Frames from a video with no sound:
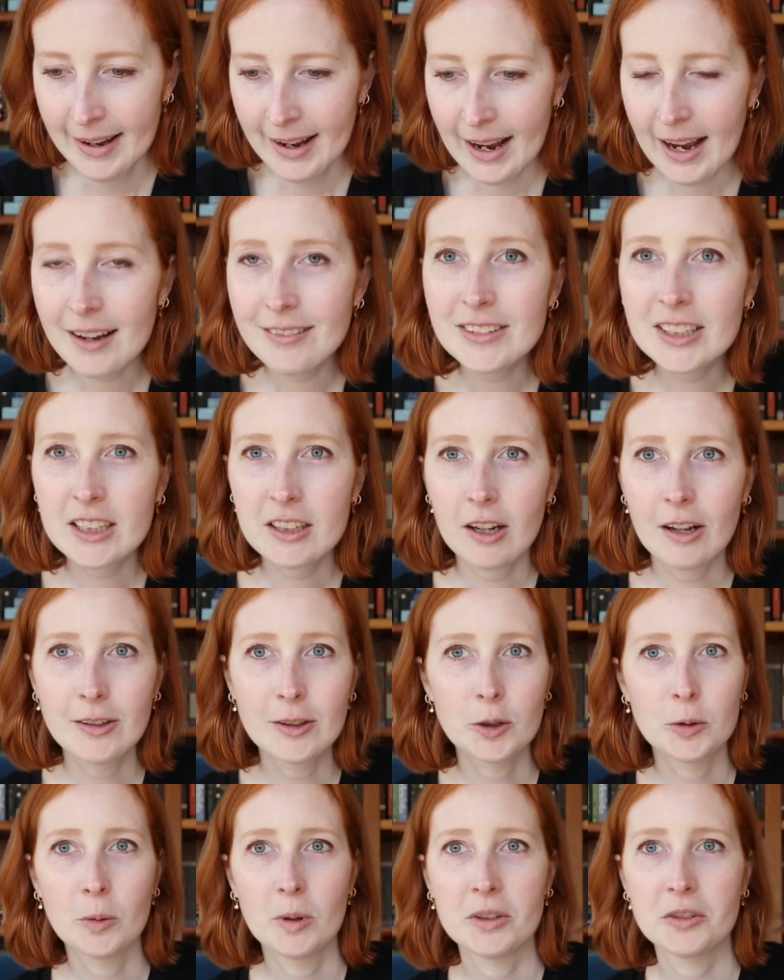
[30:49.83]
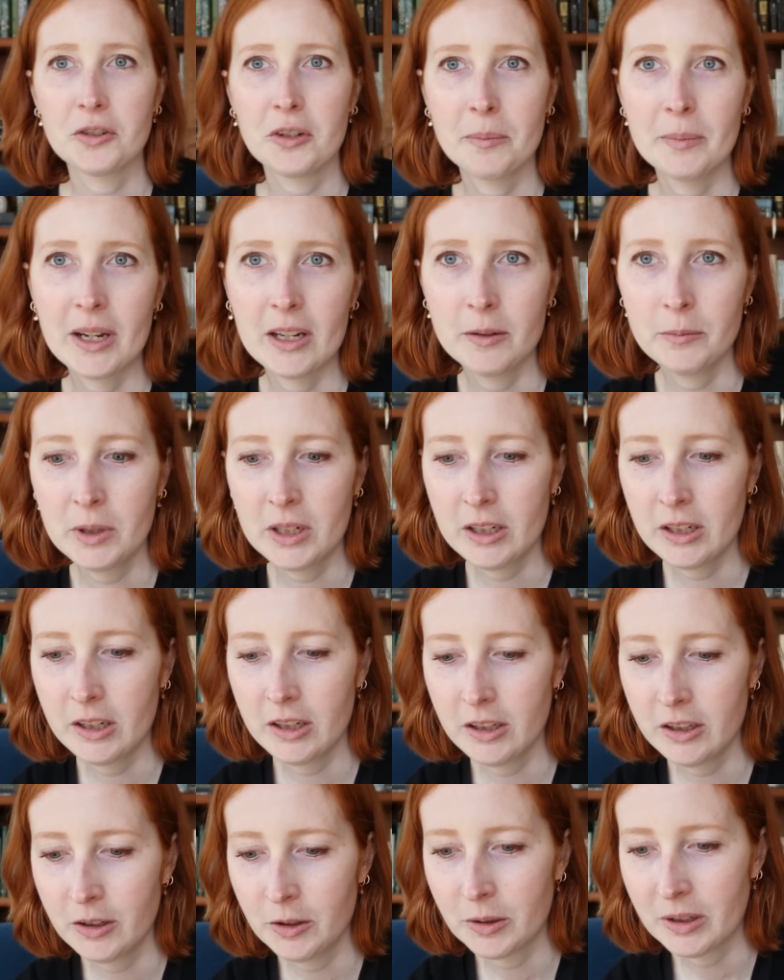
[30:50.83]
having a color quandary. Maybe
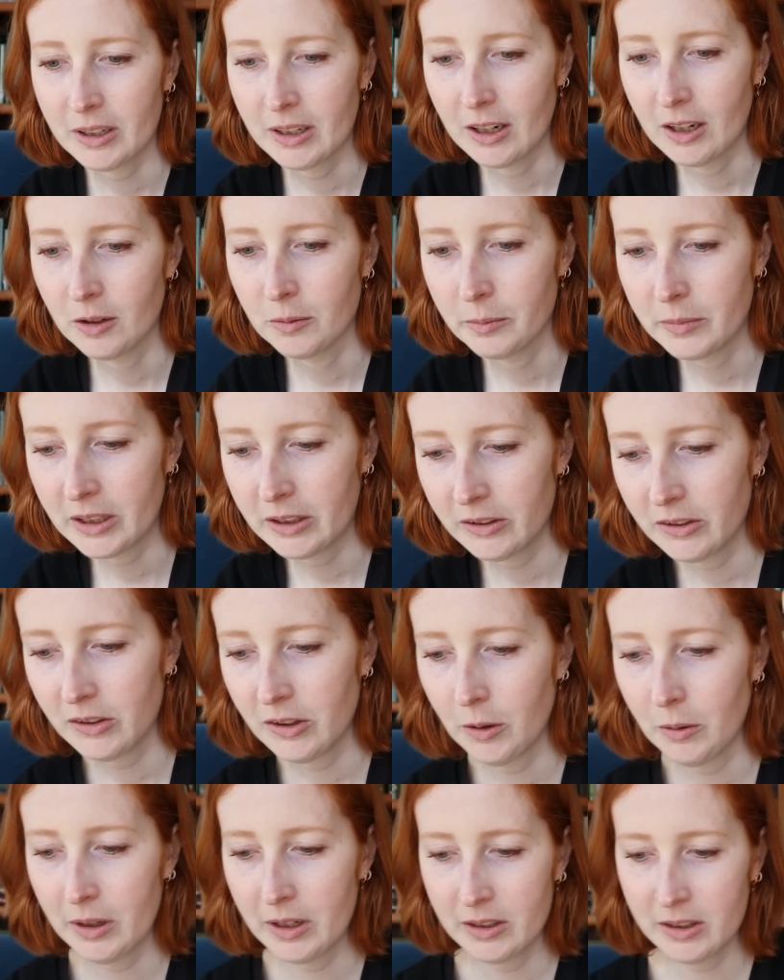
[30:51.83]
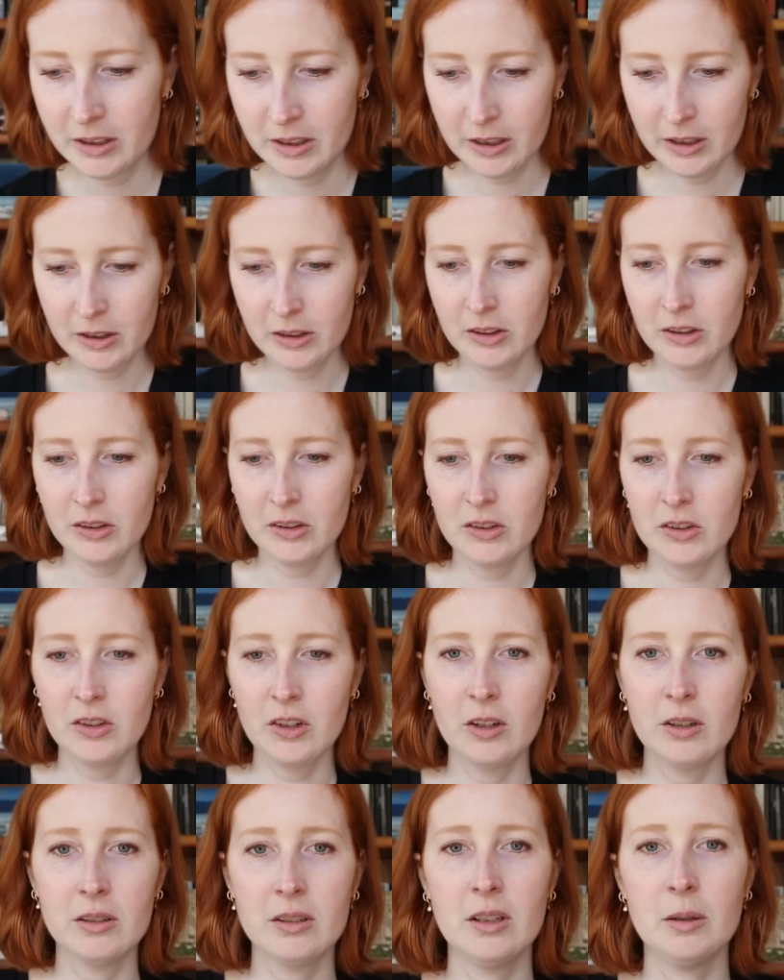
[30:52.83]
you can help me. So I did
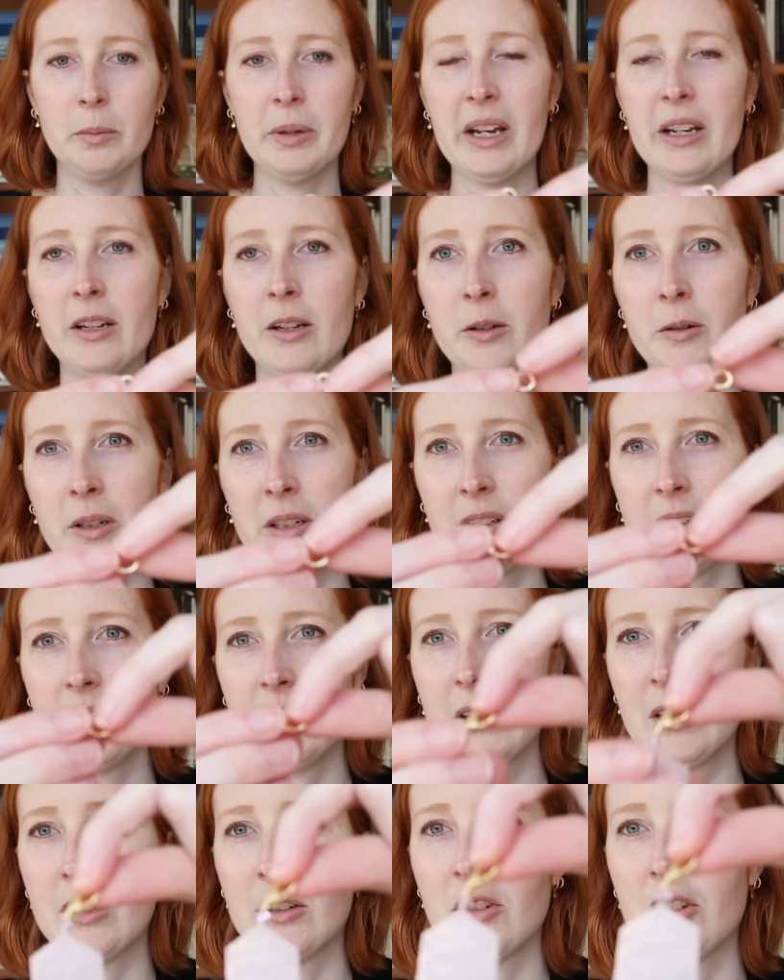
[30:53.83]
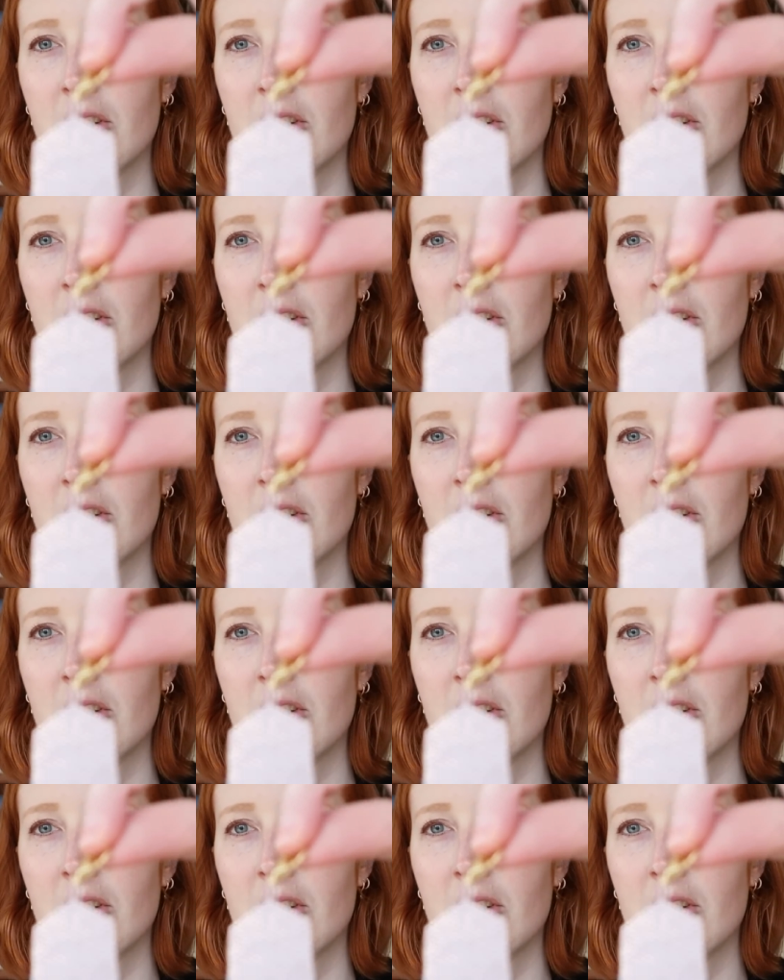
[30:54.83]
start the peyote stitch